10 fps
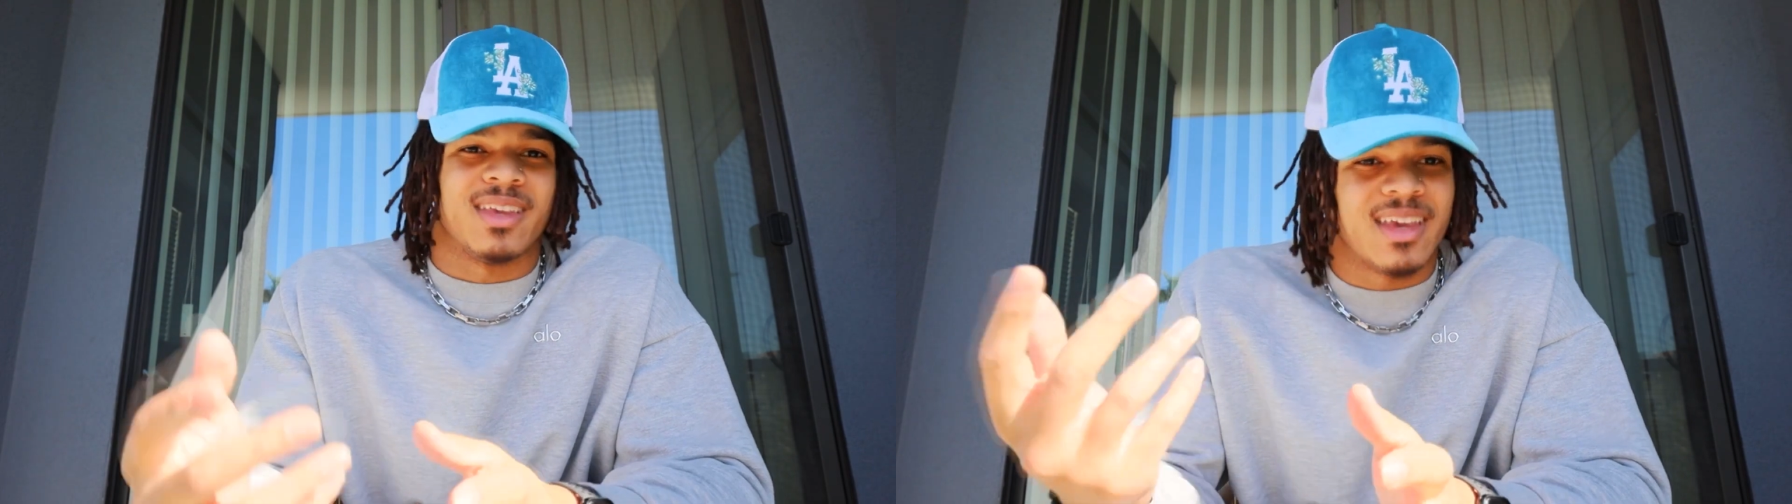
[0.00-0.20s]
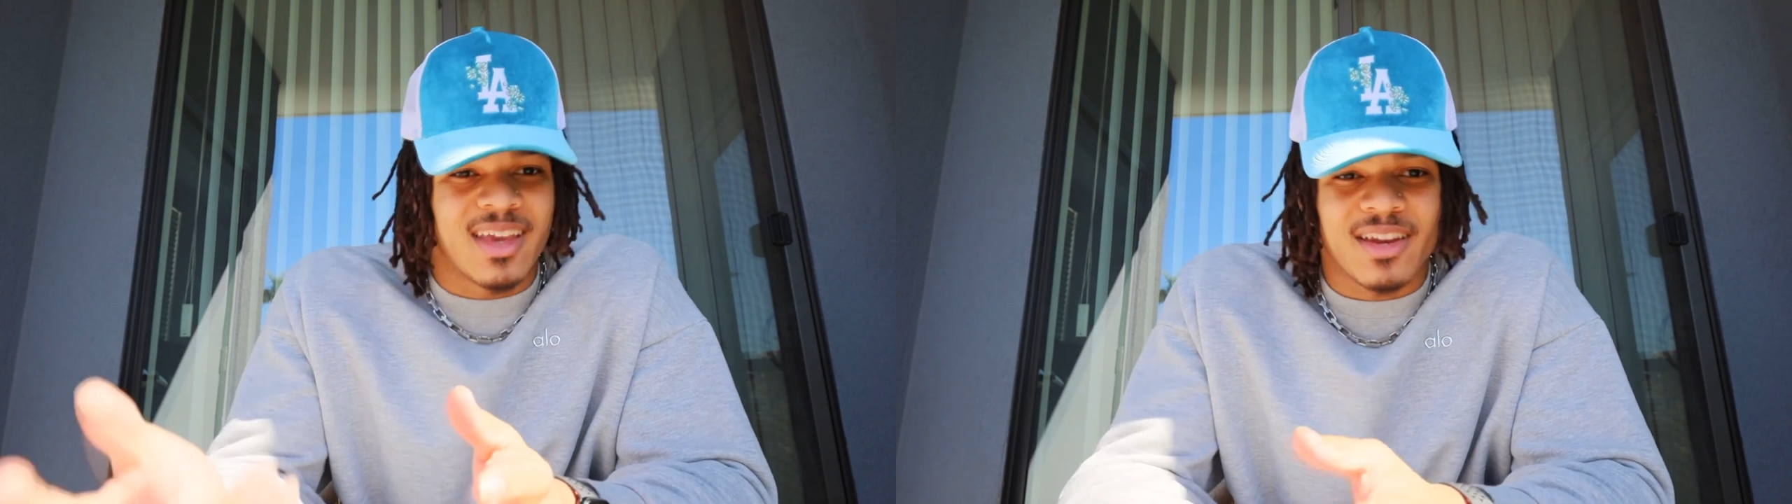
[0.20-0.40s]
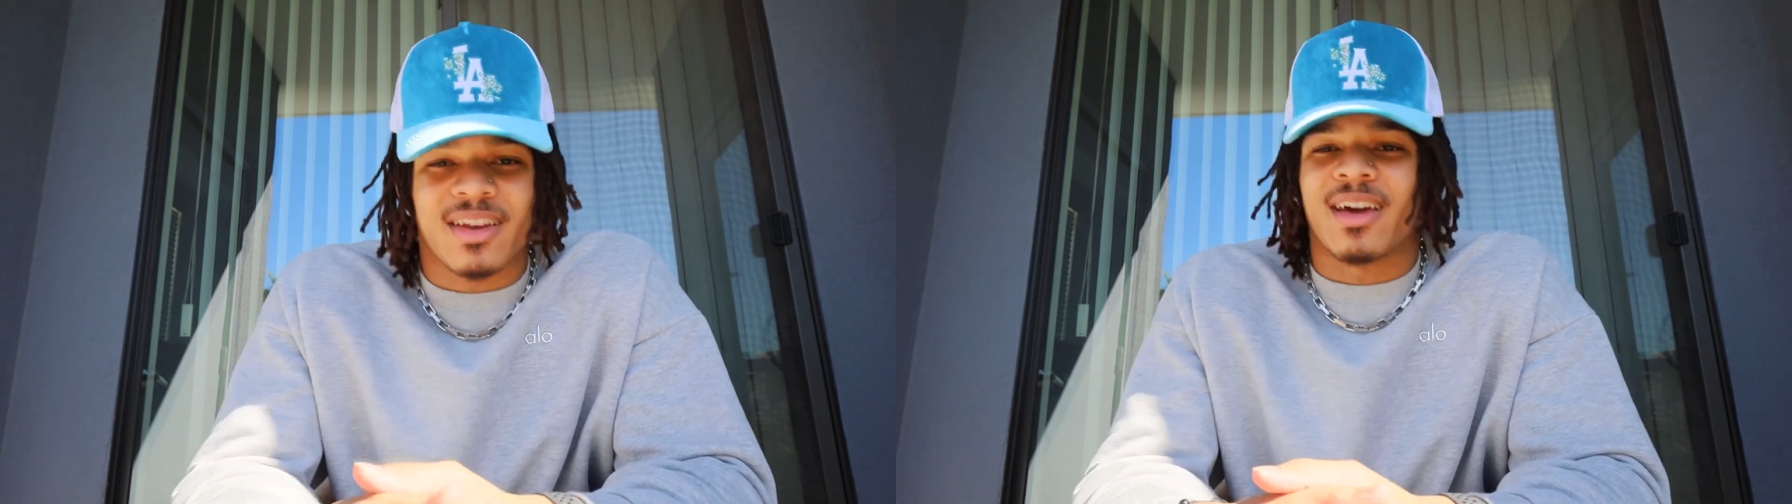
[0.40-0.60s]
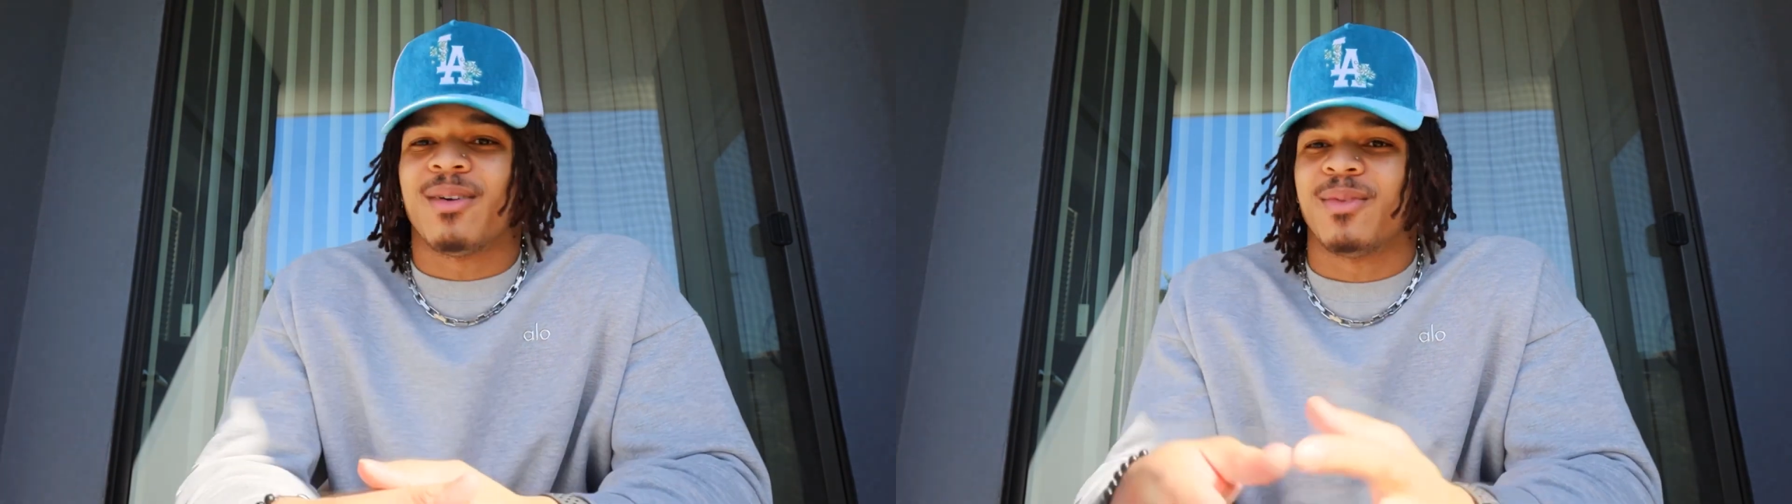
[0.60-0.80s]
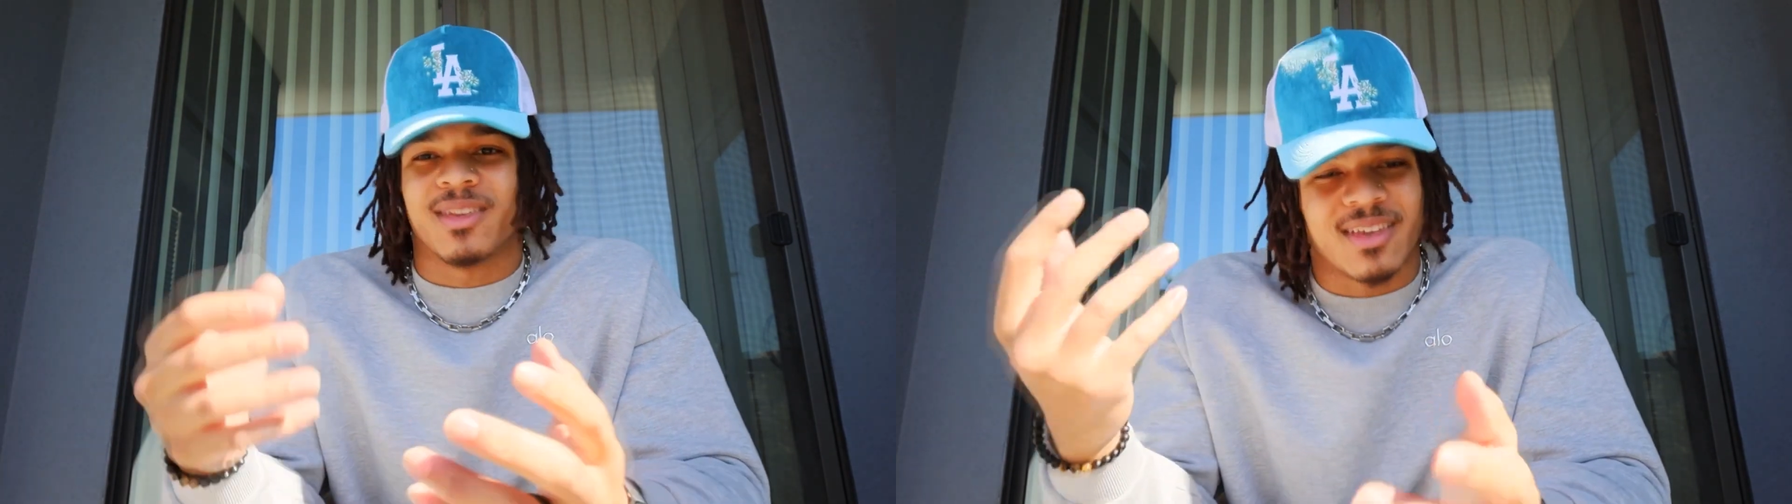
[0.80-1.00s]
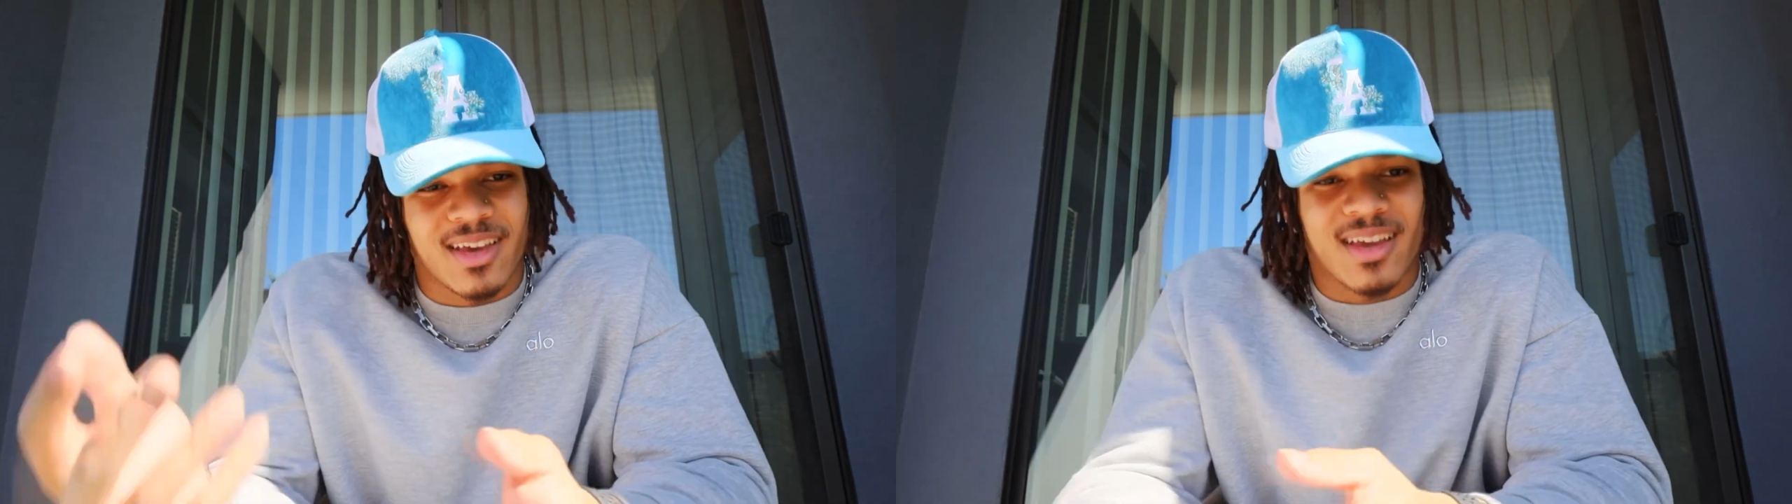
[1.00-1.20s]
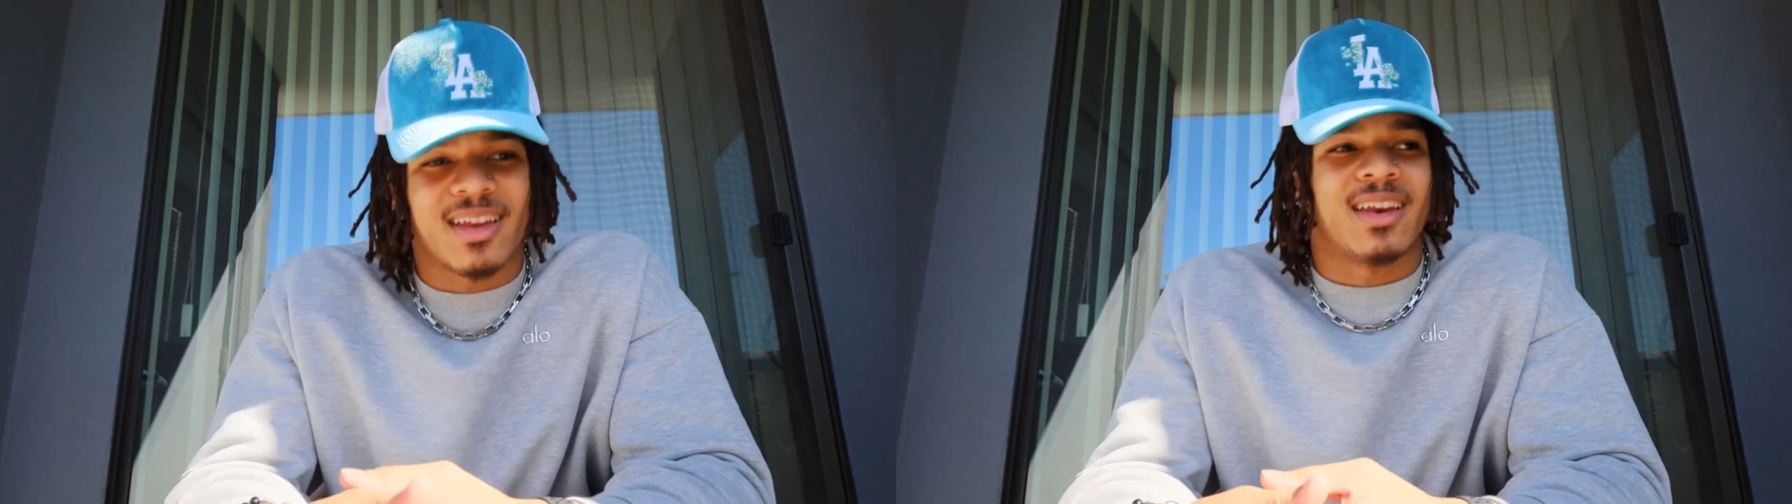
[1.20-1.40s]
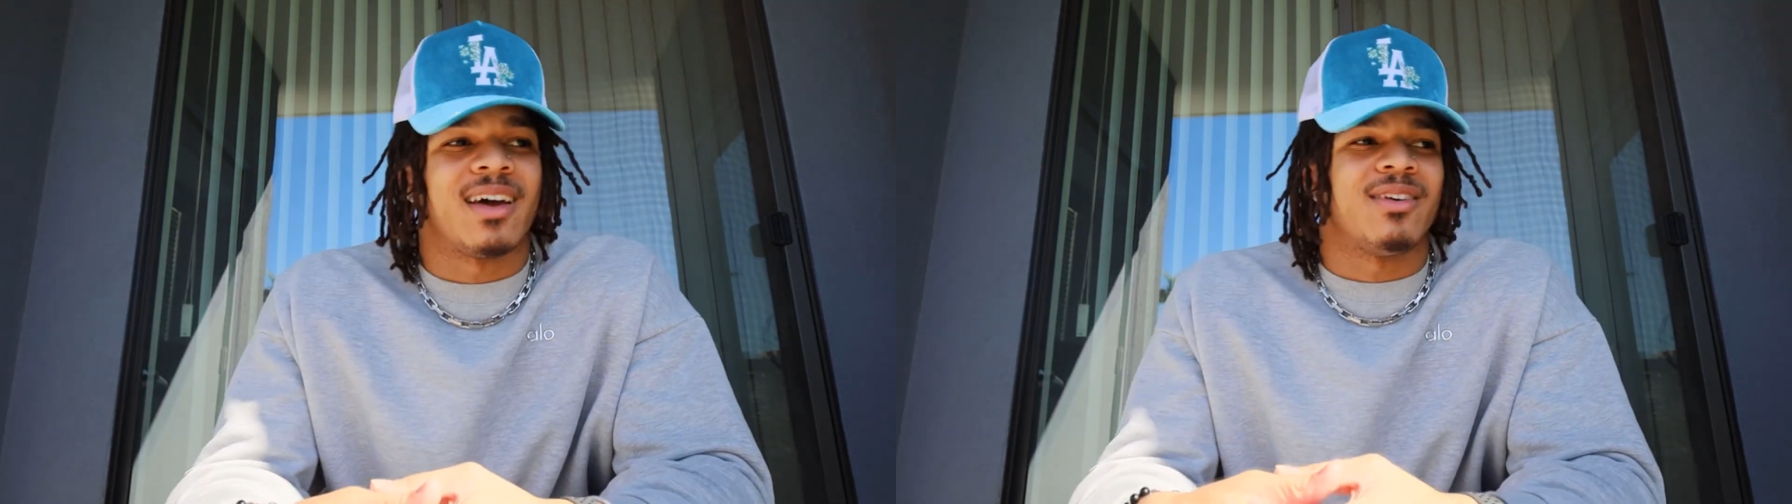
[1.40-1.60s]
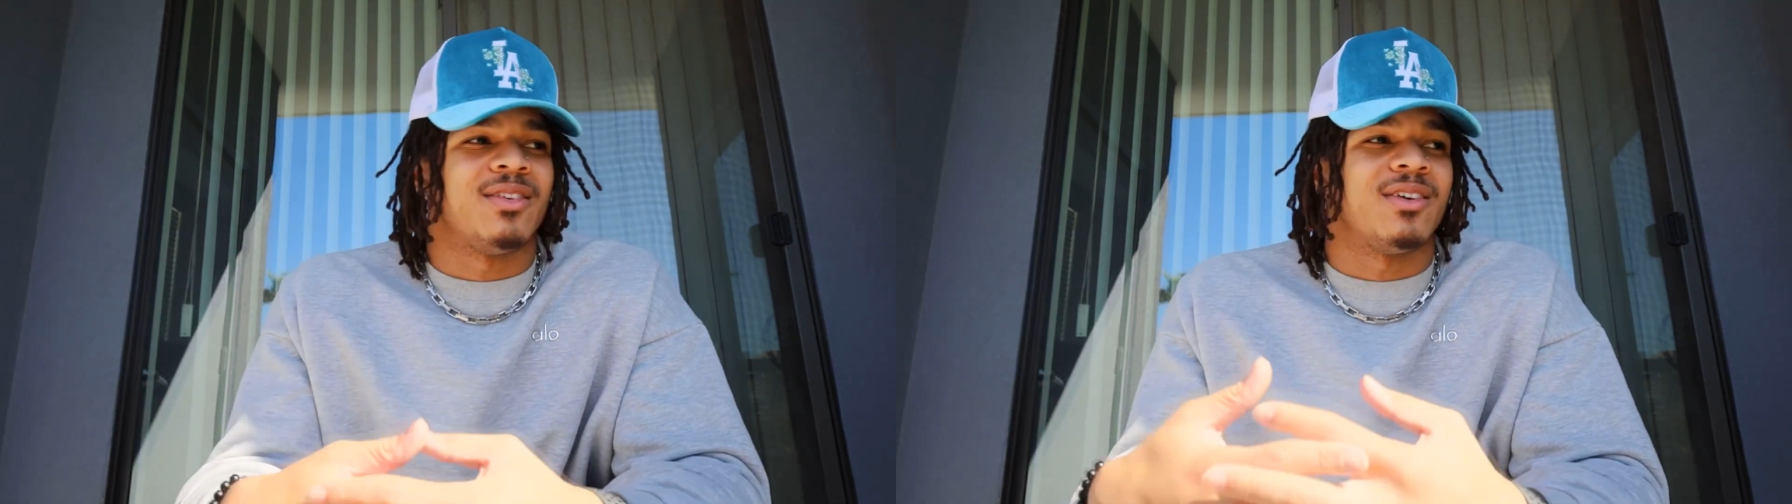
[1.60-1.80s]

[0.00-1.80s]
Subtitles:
to get in and out.